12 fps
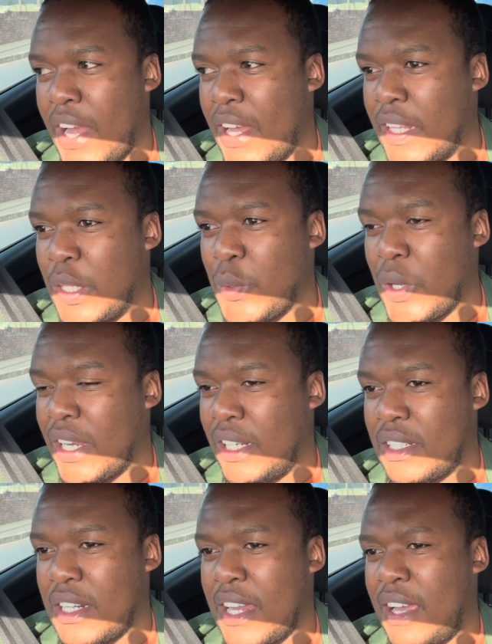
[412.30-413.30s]
the one I
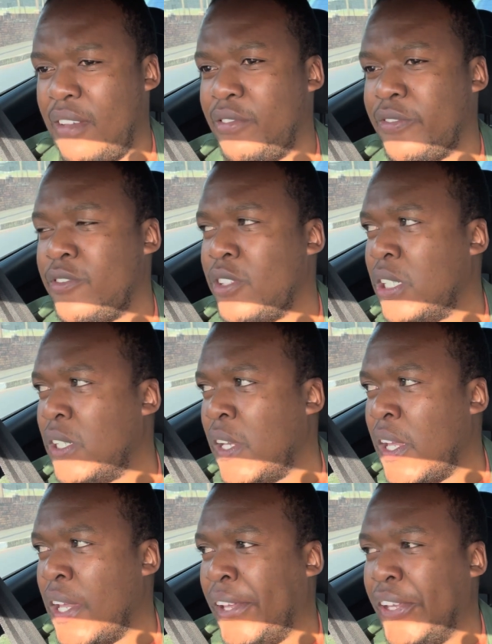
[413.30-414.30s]
drive,
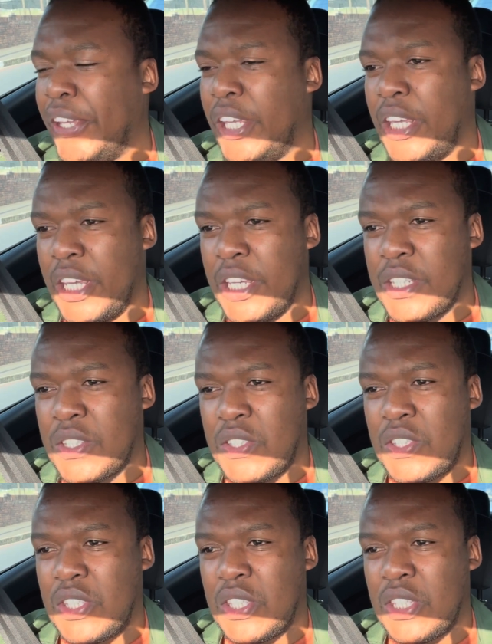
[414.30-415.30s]

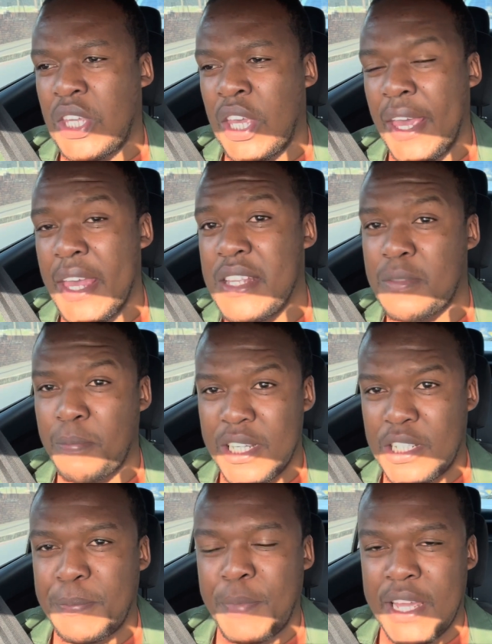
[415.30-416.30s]
it's
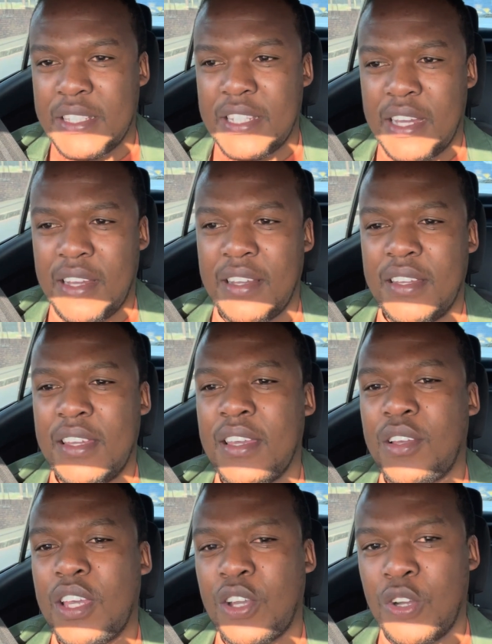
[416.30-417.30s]
much better
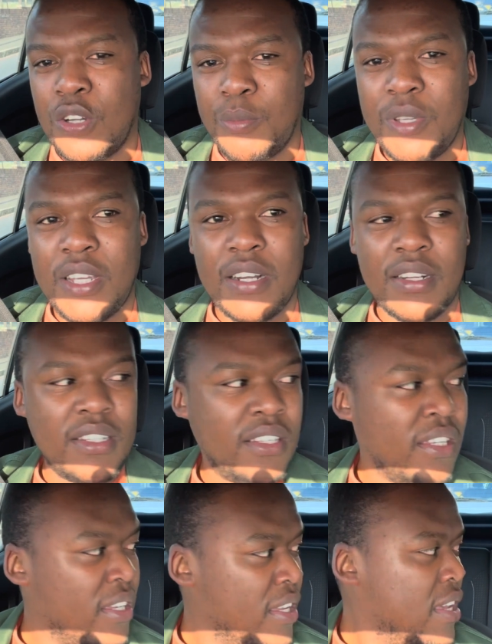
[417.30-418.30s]
economically.
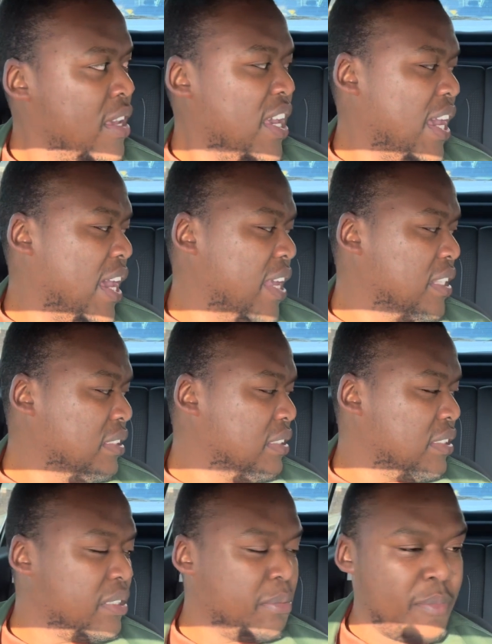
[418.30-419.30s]
And
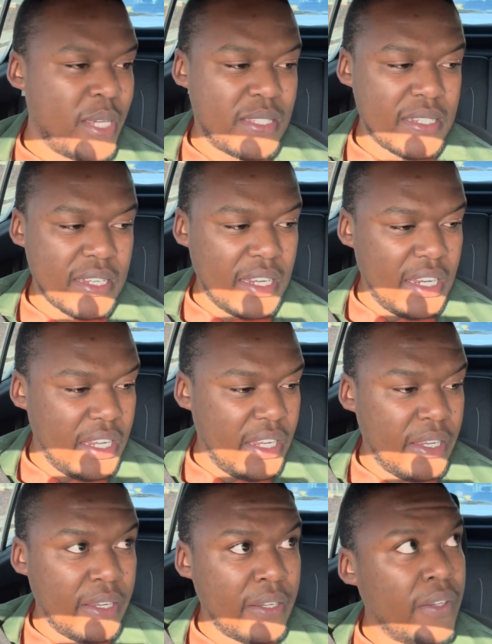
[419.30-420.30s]

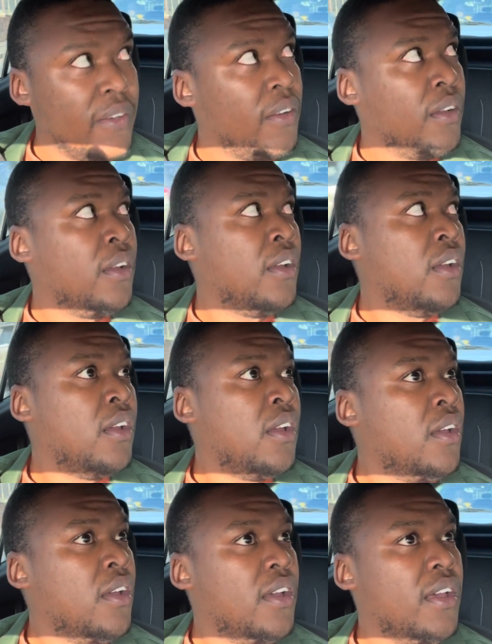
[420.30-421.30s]
basically,
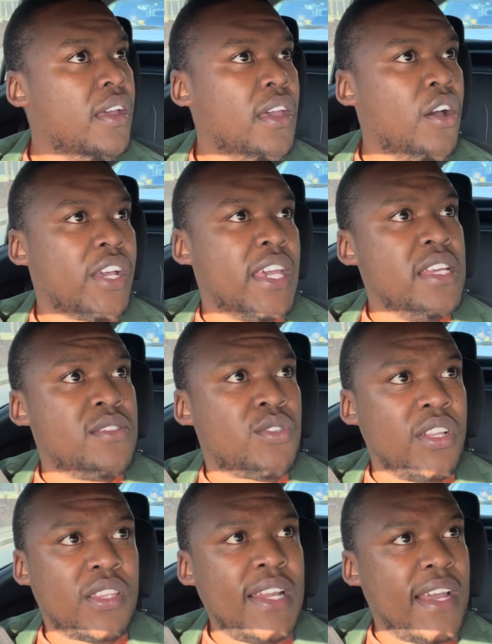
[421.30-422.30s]
okay, it's
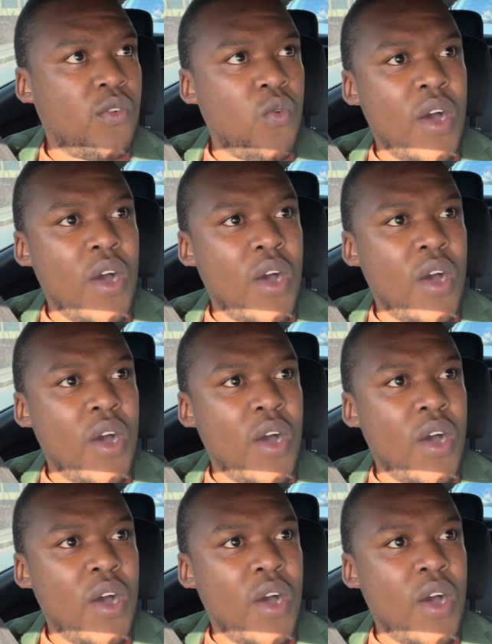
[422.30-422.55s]
got like